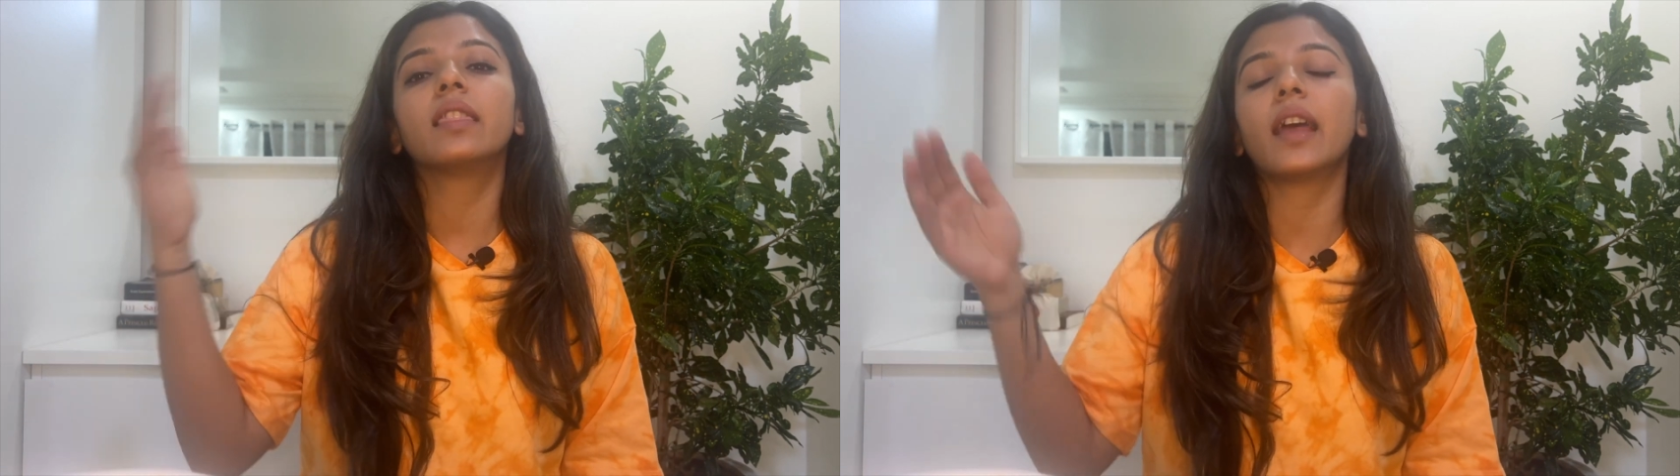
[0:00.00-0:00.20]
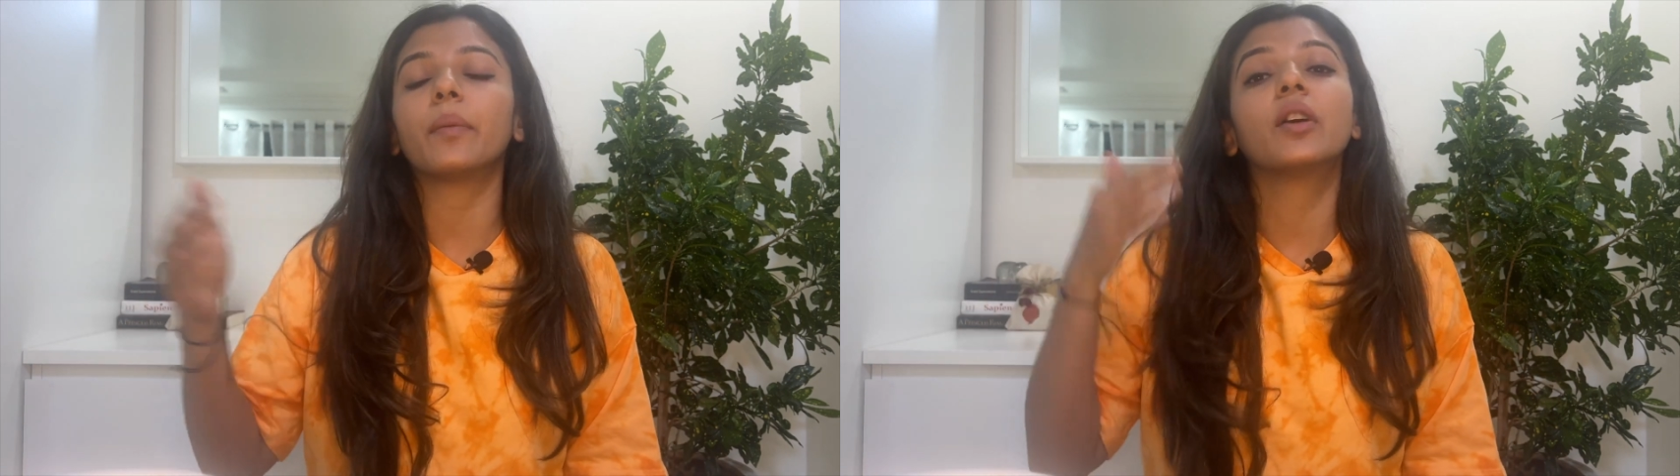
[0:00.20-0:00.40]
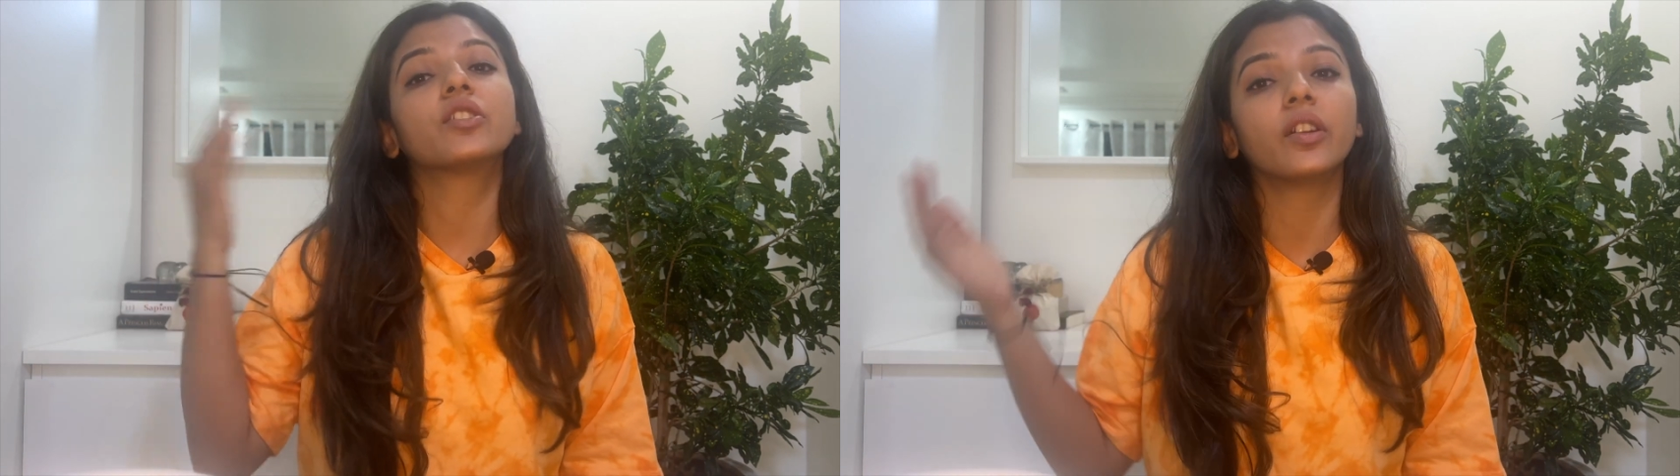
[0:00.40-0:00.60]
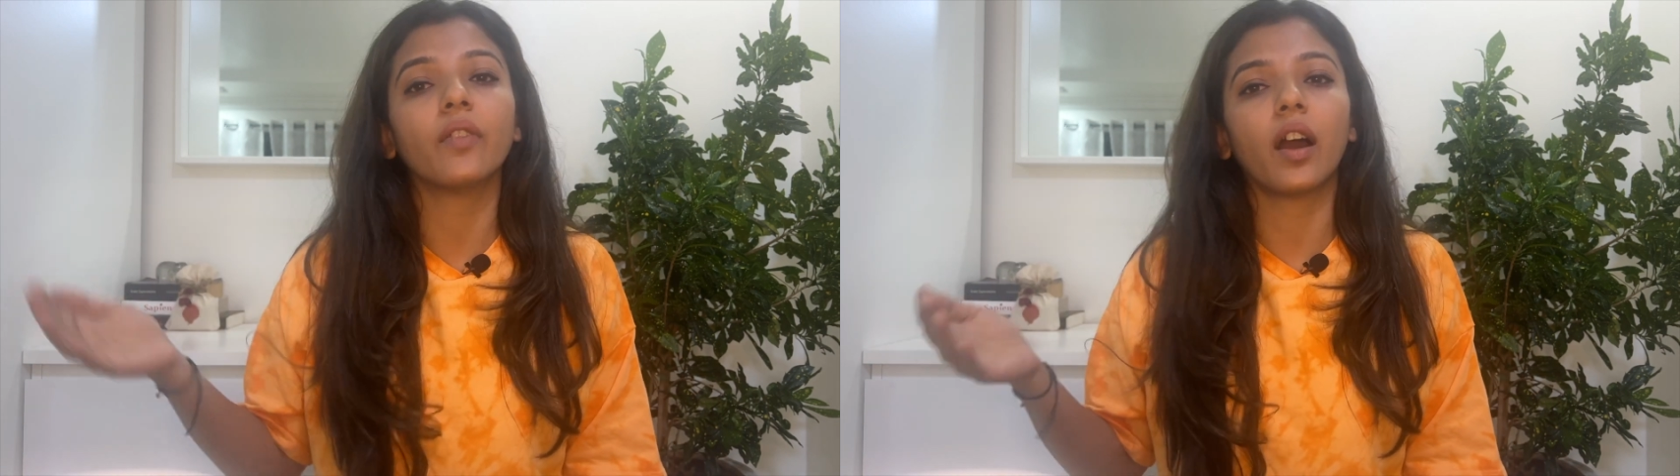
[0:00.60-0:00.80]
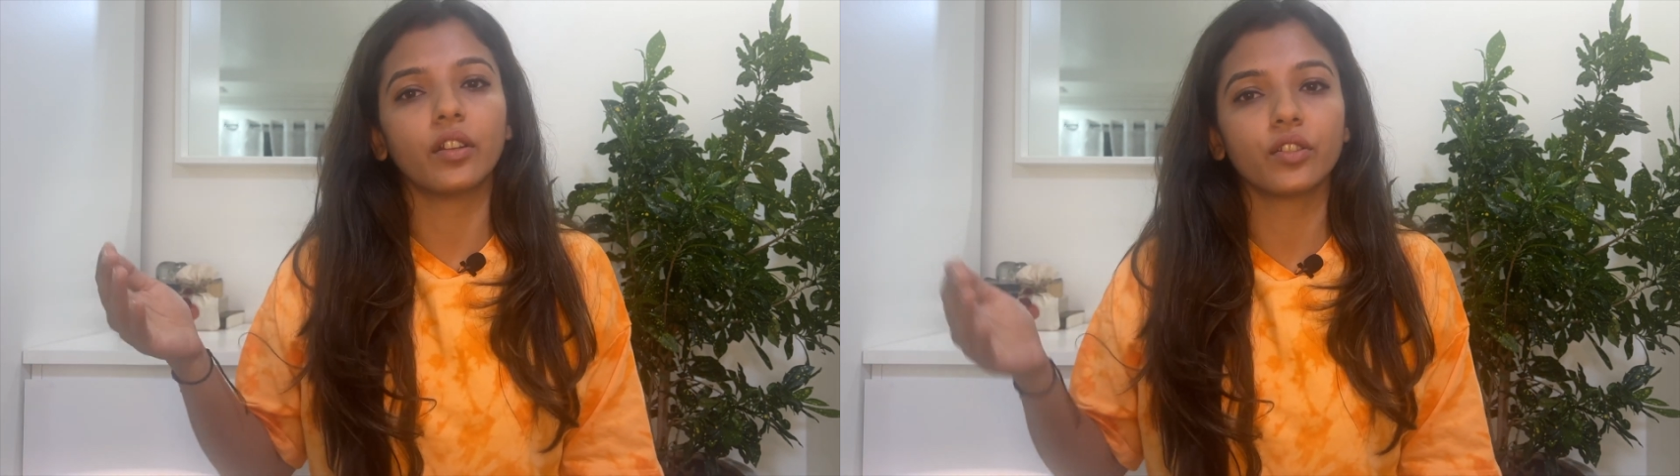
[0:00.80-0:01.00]
that much
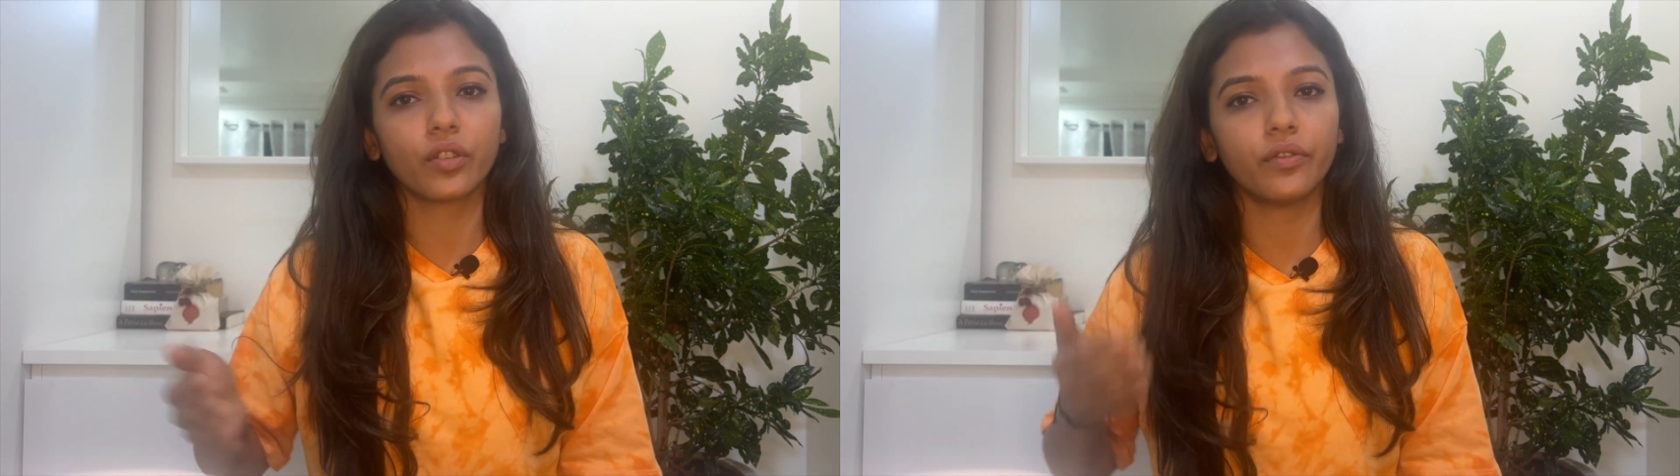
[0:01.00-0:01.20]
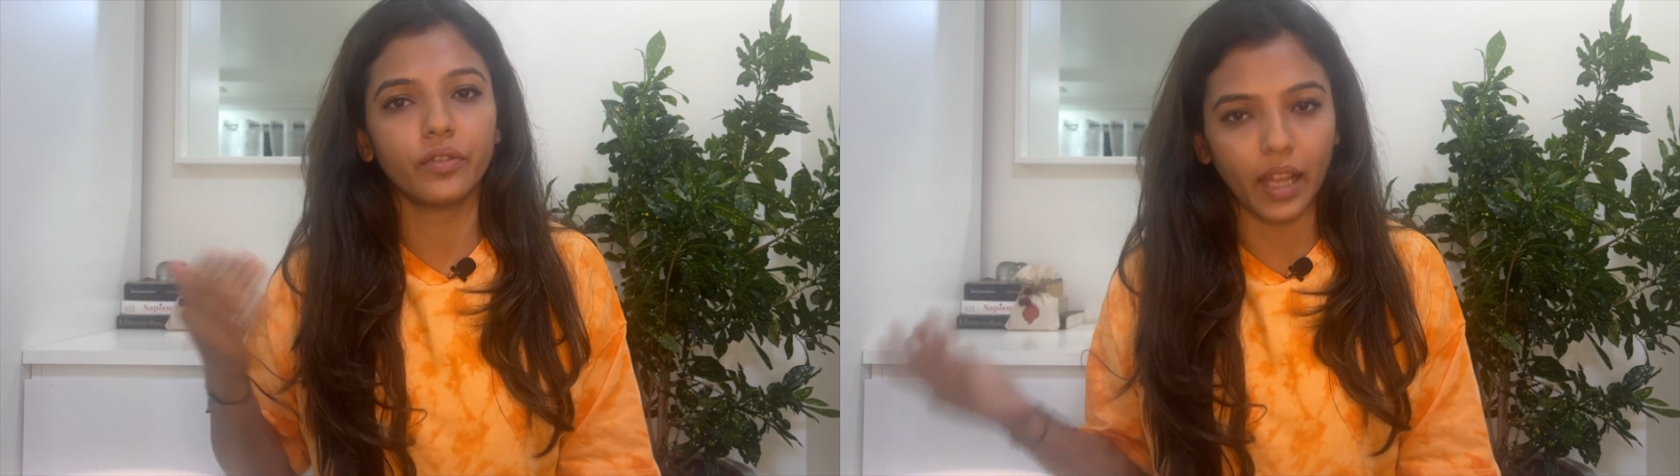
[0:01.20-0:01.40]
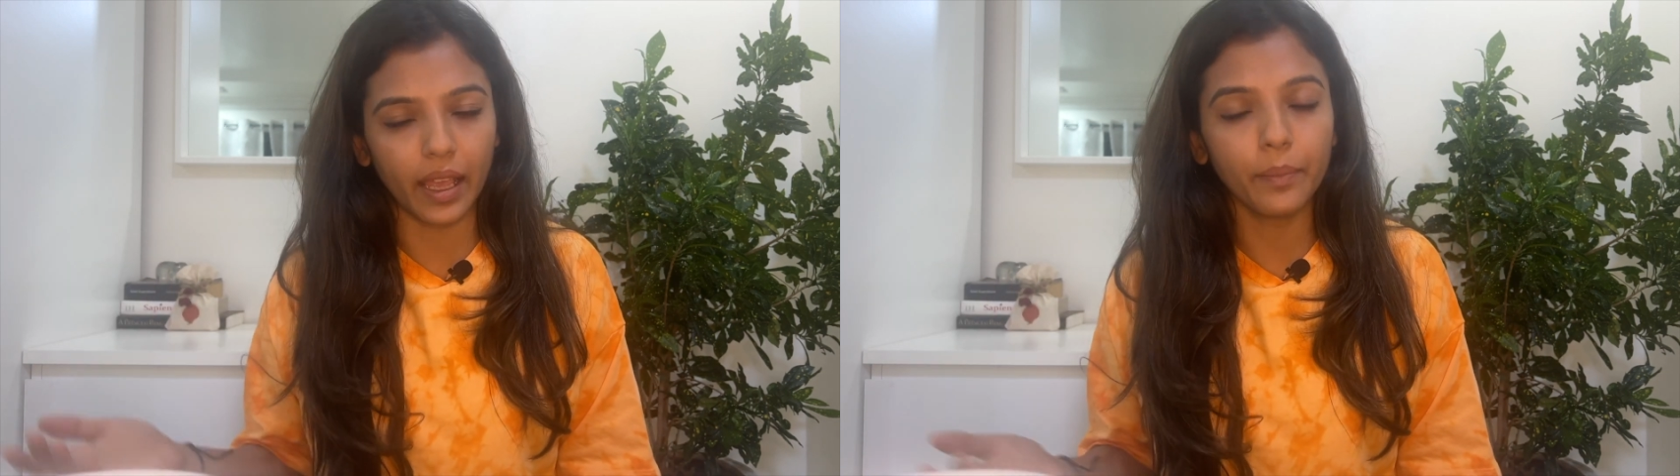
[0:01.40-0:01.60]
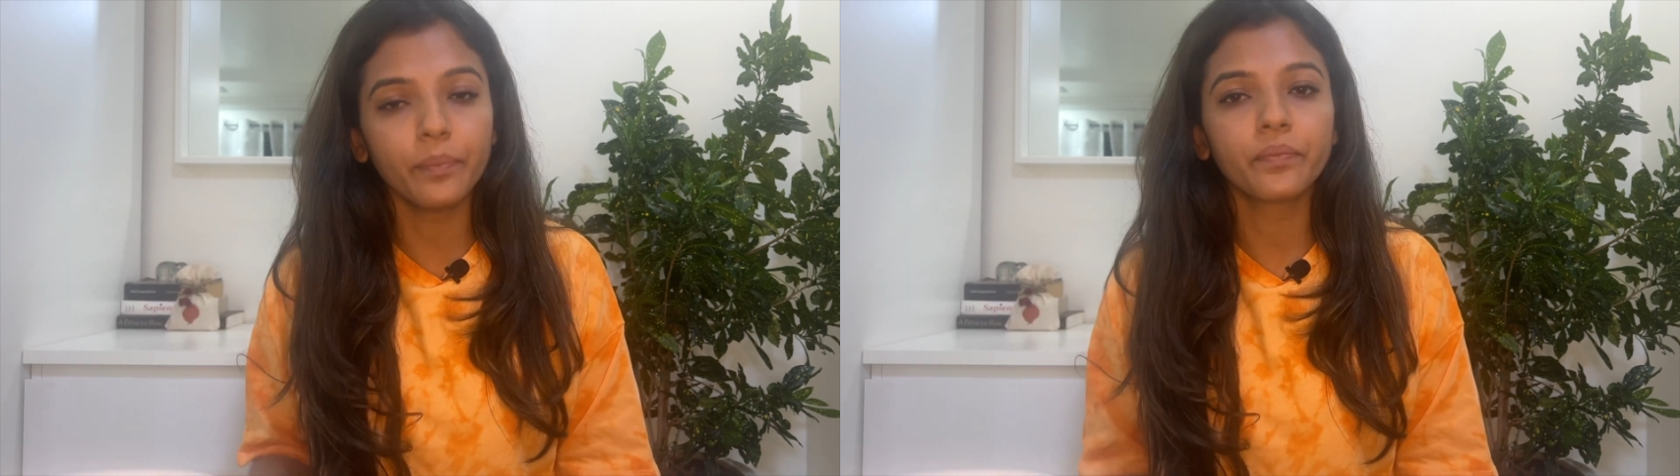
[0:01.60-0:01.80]
advantage of time.